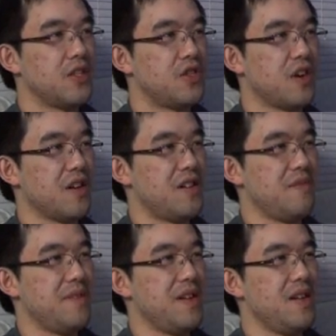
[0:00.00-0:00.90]
It's
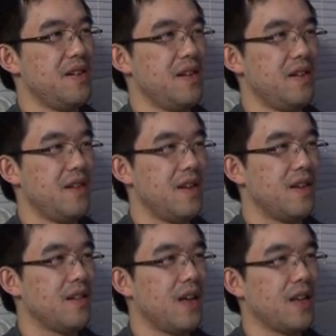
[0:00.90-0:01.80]
taunted me.
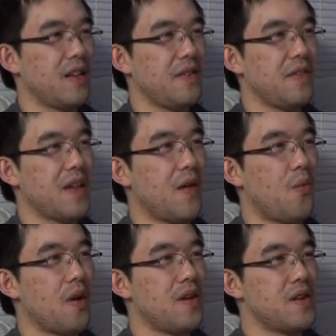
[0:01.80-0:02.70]
Like even
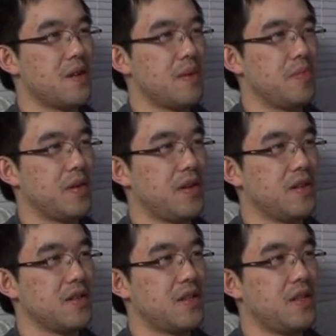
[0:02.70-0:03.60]
that one time I played it
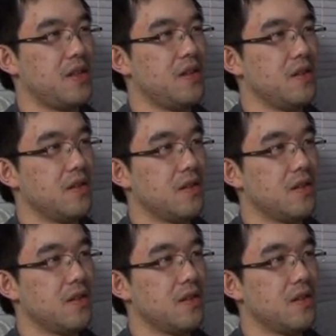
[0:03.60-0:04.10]
as a kid.